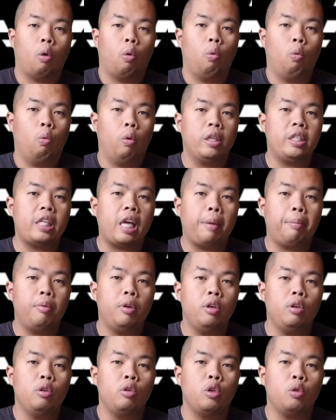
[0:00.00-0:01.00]
What's
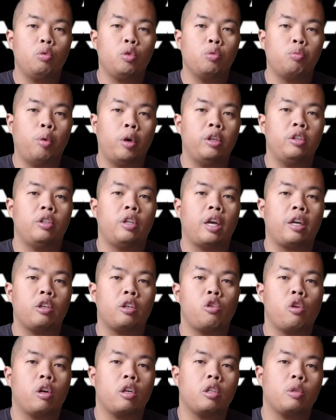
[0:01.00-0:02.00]
happening YouTube, it's your boy
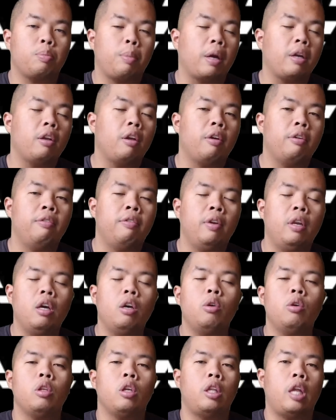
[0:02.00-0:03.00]
TechTRX back now video
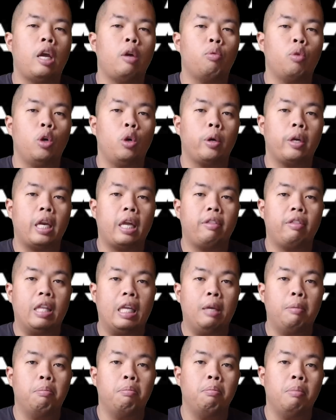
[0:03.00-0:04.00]
and today we're looking at
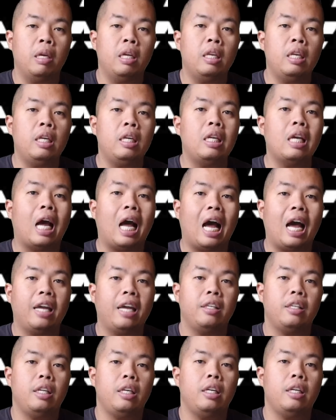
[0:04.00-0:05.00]
the Mini
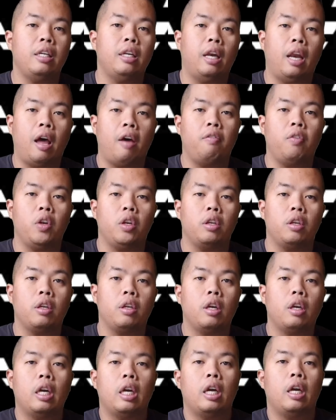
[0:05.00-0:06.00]
IT11.
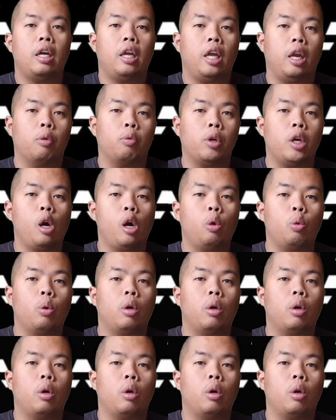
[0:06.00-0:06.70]
Here we go.